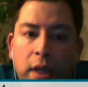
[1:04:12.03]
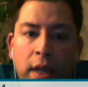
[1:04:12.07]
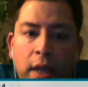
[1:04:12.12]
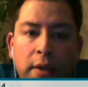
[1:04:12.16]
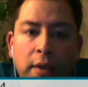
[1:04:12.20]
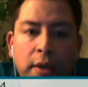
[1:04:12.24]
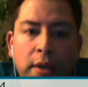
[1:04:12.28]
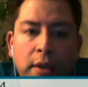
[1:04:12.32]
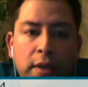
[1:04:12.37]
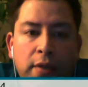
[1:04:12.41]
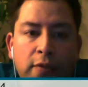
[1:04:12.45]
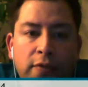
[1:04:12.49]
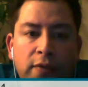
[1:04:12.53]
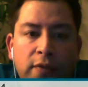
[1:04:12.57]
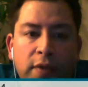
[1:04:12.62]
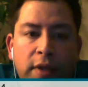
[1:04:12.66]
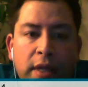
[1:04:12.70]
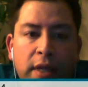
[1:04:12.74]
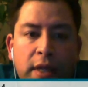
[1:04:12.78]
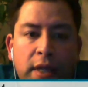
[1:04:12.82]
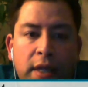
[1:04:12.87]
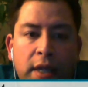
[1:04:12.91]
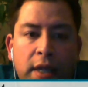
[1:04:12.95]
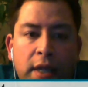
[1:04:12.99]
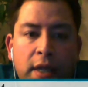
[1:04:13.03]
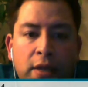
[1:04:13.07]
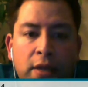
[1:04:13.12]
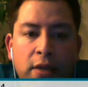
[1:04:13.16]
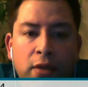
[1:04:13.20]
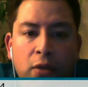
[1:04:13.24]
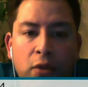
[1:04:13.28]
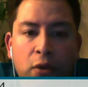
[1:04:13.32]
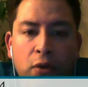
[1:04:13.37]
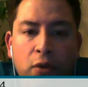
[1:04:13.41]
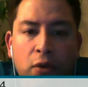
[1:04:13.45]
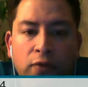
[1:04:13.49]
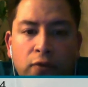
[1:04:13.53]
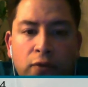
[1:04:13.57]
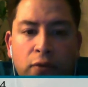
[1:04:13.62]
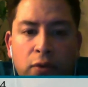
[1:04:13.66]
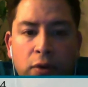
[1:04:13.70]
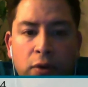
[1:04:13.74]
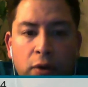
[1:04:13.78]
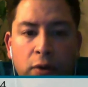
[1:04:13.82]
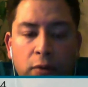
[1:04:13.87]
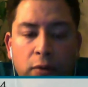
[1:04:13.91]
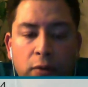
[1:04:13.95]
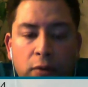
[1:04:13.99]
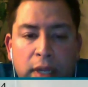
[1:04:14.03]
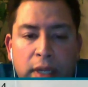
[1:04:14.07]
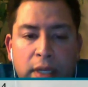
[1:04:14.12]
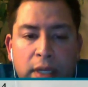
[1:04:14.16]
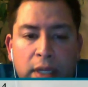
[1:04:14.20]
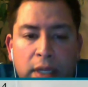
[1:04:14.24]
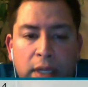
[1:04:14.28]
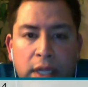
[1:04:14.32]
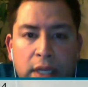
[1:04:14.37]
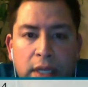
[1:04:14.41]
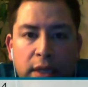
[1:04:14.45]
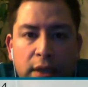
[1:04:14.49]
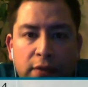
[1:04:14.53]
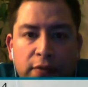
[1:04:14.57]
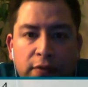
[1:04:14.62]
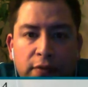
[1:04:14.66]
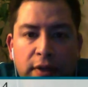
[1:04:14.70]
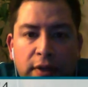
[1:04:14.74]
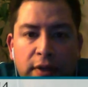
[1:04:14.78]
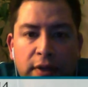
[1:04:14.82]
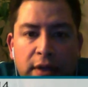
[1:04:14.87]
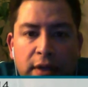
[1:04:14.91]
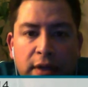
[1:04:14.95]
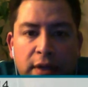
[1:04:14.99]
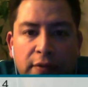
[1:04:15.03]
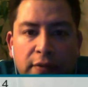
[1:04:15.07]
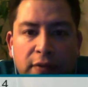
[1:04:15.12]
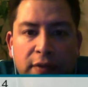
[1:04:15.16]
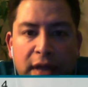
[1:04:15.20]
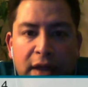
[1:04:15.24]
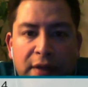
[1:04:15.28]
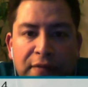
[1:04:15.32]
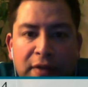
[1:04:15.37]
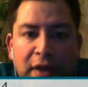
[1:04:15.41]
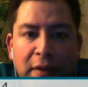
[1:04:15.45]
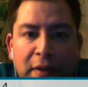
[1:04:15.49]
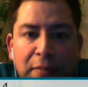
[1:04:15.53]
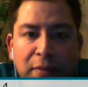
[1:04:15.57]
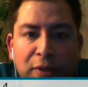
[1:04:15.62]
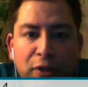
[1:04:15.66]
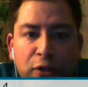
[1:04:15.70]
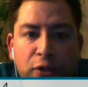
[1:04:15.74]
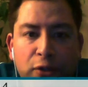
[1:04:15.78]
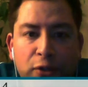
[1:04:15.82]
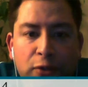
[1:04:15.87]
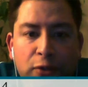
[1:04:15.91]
mean, if they can, go for it. Why not? If they have that much